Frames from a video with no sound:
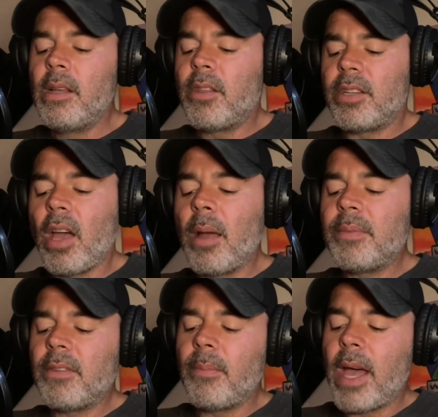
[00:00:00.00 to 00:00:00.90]
The
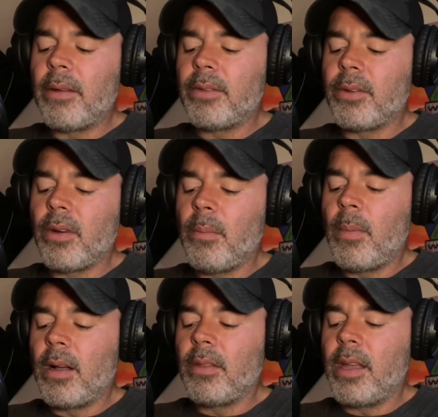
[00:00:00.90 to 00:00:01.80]
tops of mountains are
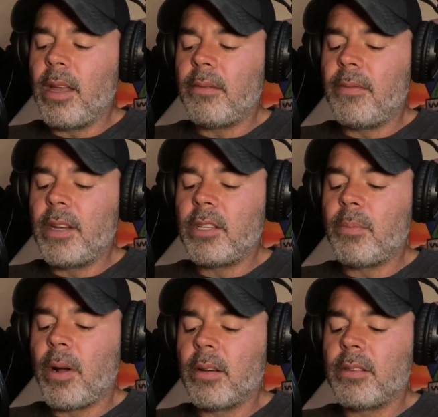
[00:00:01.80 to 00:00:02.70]
among the unfinished
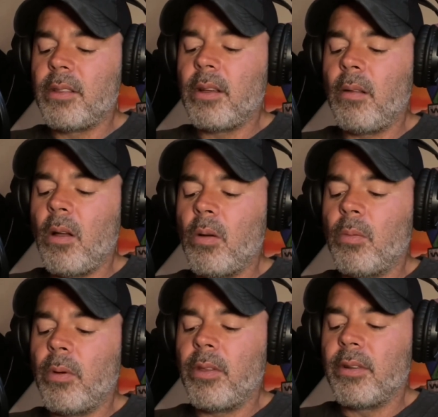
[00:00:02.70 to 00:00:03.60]
parts of the globe,
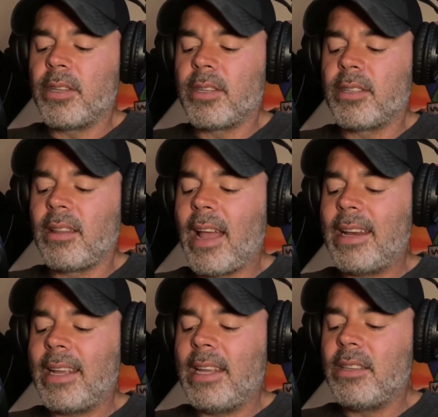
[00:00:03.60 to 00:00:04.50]
whither it is a
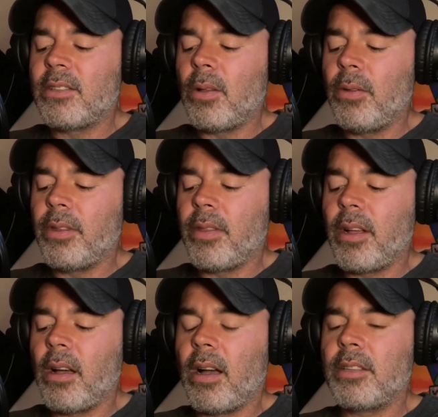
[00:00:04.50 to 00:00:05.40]
slight insult to the
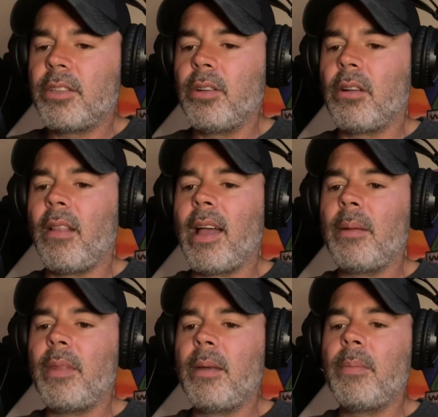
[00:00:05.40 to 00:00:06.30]
gods to
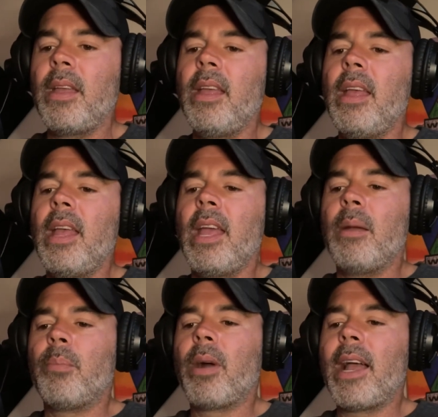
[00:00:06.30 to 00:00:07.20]
climb them
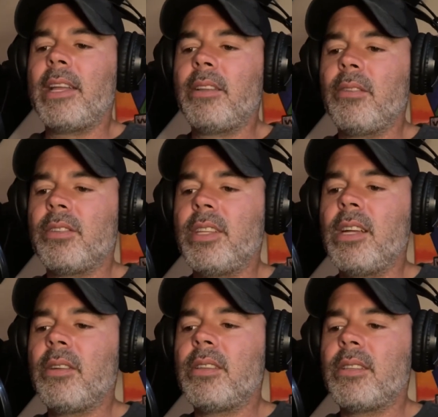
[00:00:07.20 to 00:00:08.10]
and pry into their
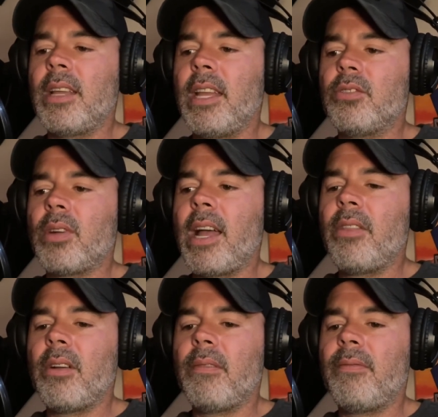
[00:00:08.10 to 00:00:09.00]
secrets and try
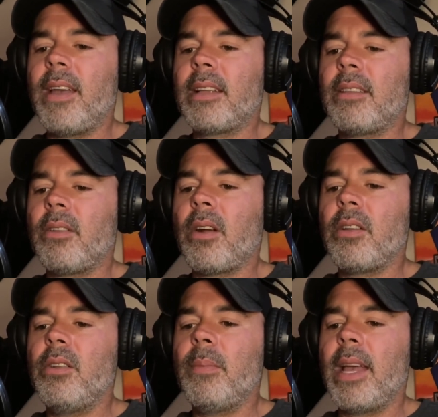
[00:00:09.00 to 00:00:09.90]
their effect on our
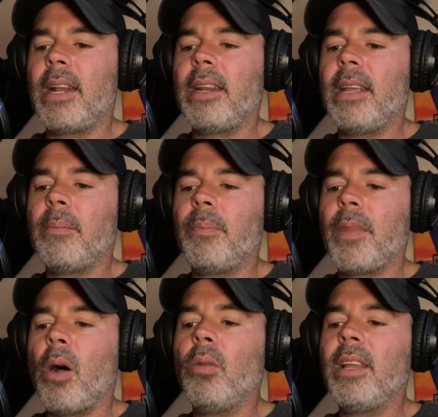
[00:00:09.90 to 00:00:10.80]
humanity.
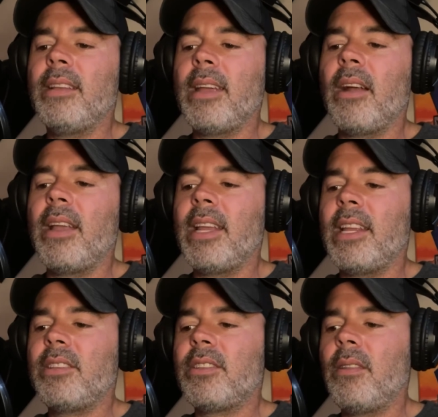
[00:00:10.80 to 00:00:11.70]
Only daring and
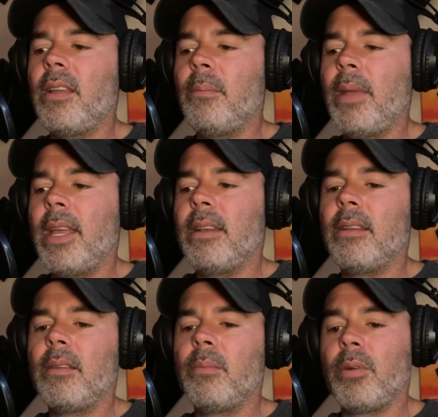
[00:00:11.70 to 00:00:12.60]
insolent men,
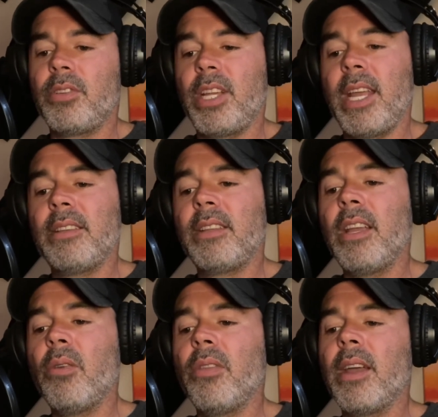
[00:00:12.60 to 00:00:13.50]
perchance,
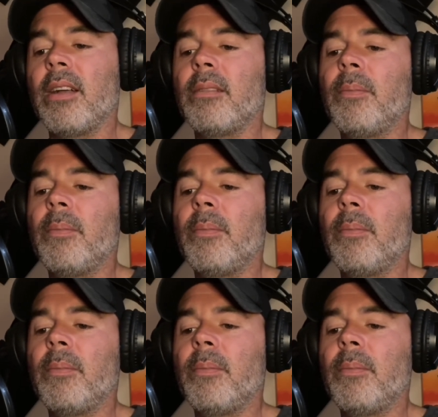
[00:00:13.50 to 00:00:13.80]
go there.